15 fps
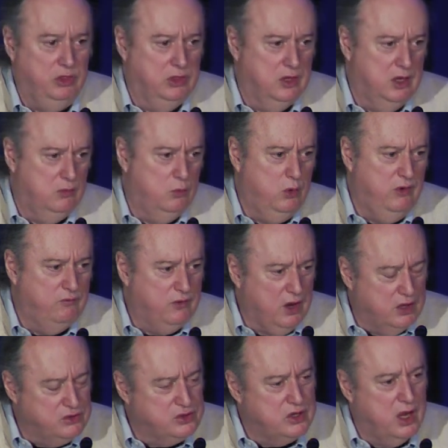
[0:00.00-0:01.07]
that we've
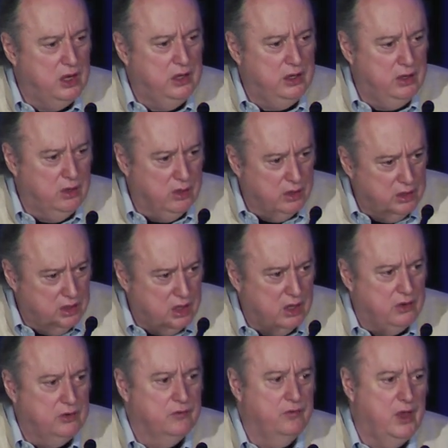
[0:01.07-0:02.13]
touched on here and in
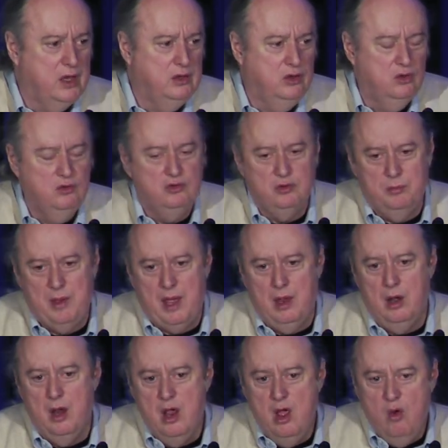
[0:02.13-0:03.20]
other venues
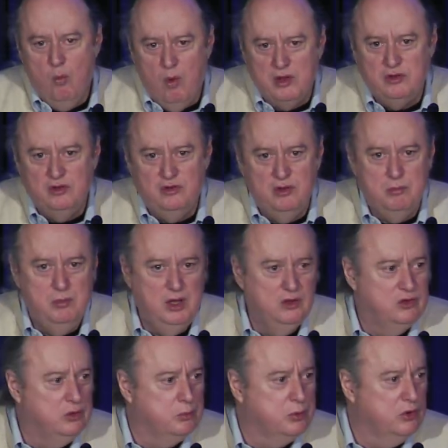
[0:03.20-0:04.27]
about what does it mean
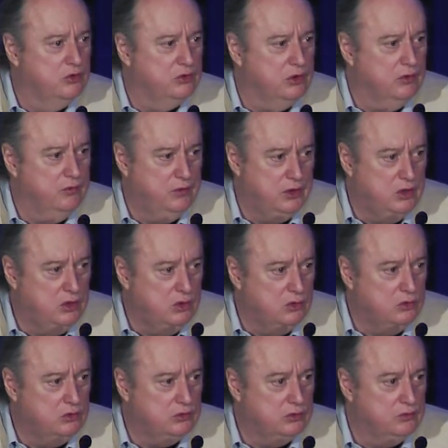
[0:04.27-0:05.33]
to preserve the
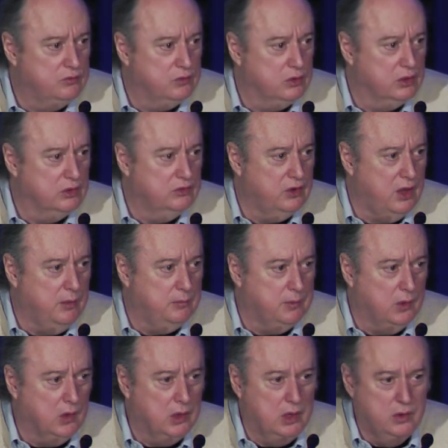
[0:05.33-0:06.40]
news, for
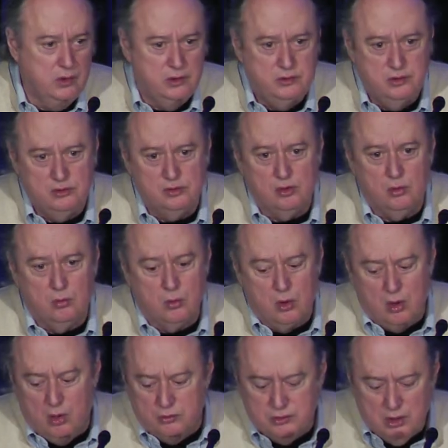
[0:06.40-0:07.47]
example, in the digital
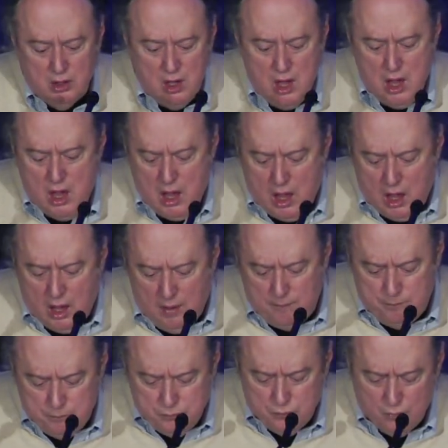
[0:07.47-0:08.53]
world.
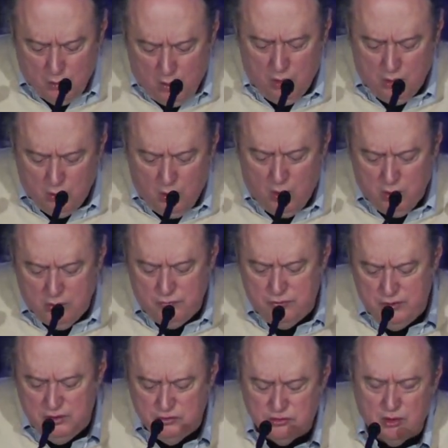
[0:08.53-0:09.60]
Um, all, all of
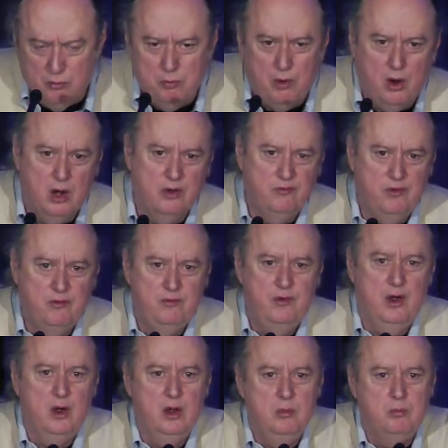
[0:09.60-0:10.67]
these are part of a
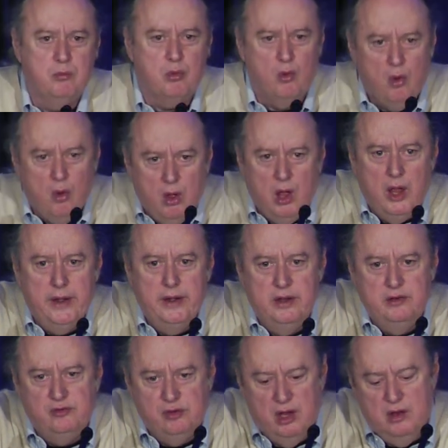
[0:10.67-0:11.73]
very broad
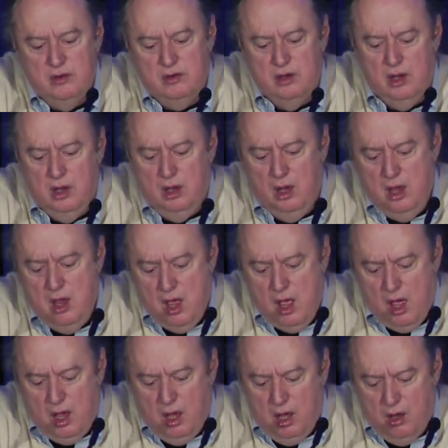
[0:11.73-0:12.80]
agenda
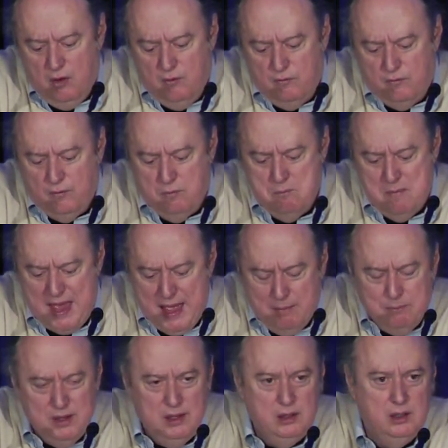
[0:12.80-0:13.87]
of
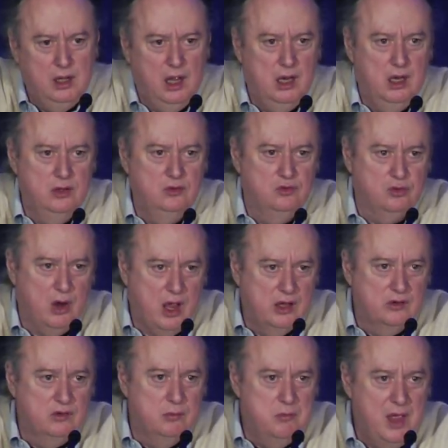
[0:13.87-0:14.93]
mapping and
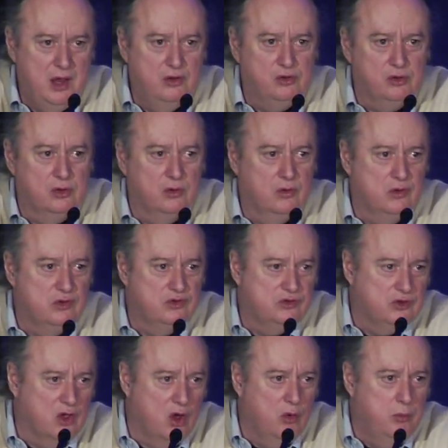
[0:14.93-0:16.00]
trying to measure the
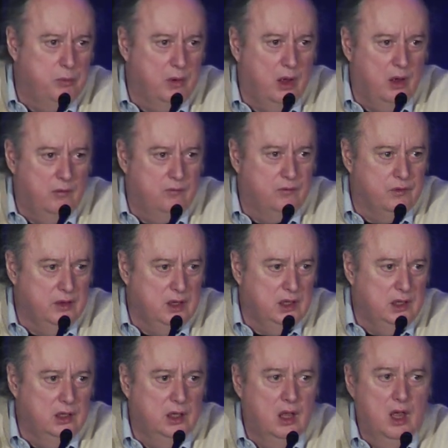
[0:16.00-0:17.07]
scope of
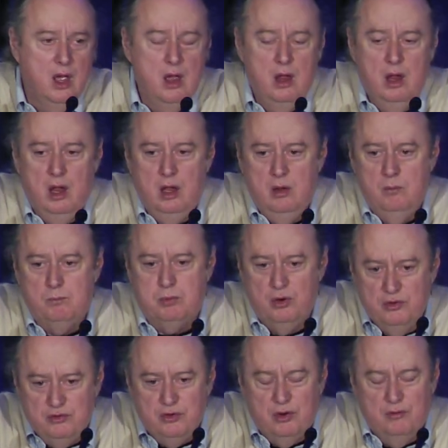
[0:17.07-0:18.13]
the
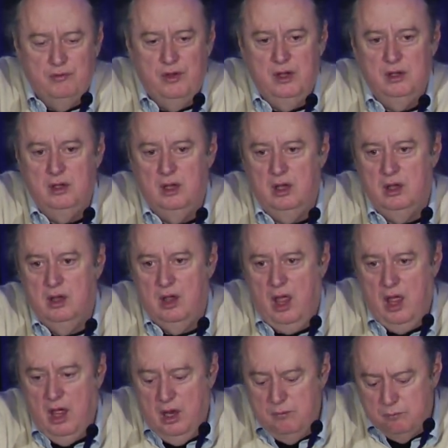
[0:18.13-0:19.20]
preserving
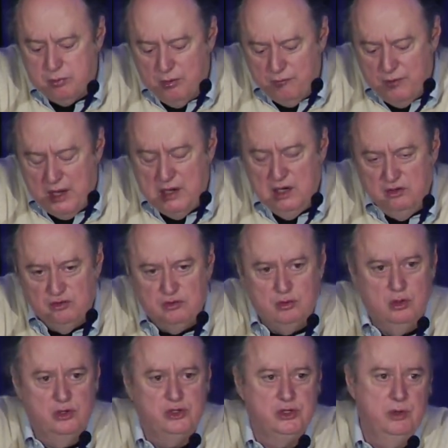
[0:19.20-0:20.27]
and providing
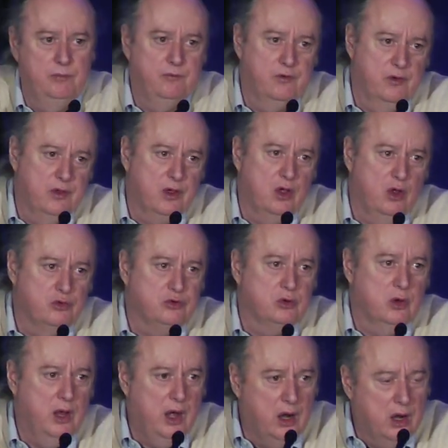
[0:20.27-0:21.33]
stewardship for the
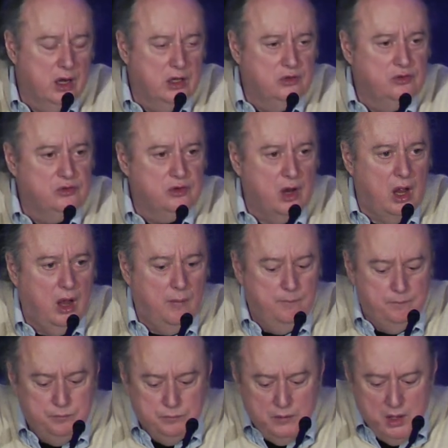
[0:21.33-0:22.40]
cultural heritage. Um,